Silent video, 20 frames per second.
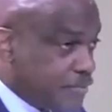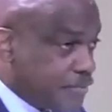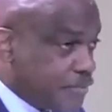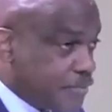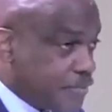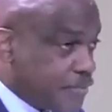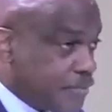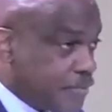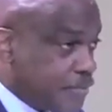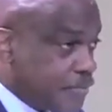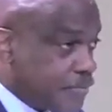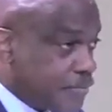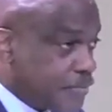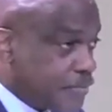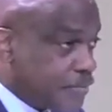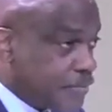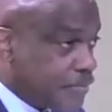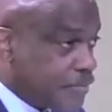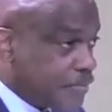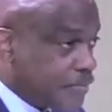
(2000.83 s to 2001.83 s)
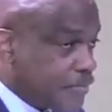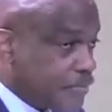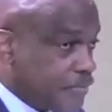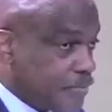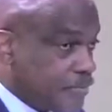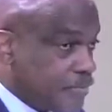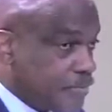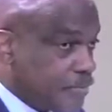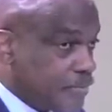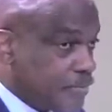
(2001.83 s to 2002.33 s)

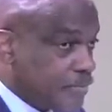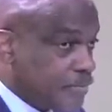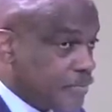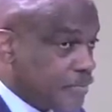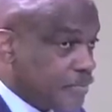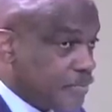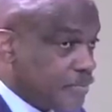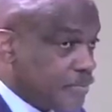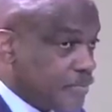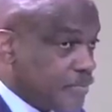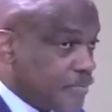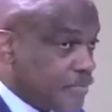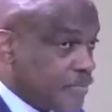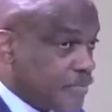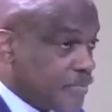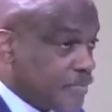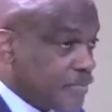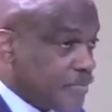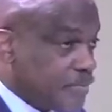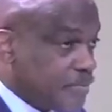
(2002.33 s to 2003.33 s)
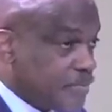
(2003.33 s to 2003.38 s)
No one is speaking in this clip.